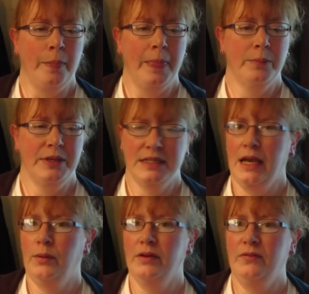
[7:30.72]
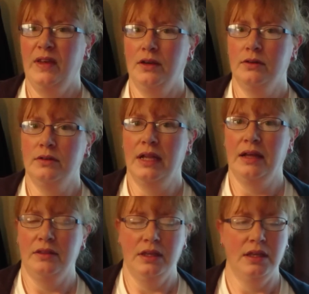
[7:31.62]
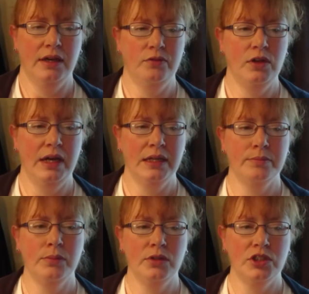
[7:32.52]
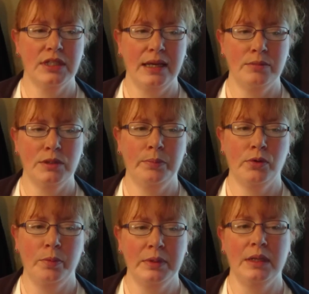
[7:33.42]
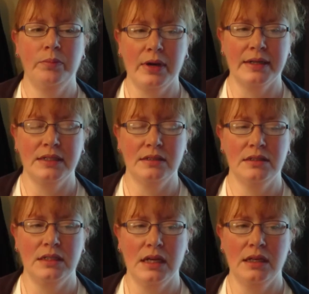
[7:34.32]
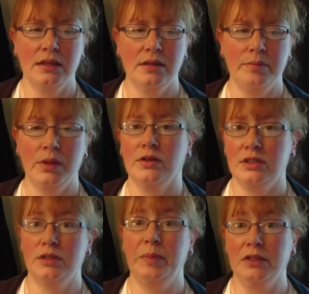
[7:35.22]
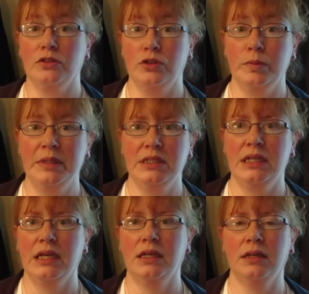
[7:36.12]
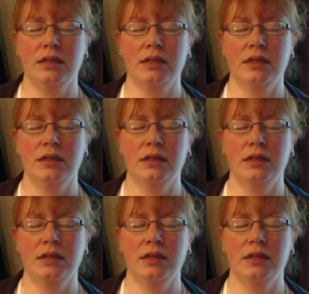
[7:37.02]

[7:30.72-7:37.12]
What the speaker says: but it's how I feel, I think. I've not had much time to properly practice today because it's been such a bitty day.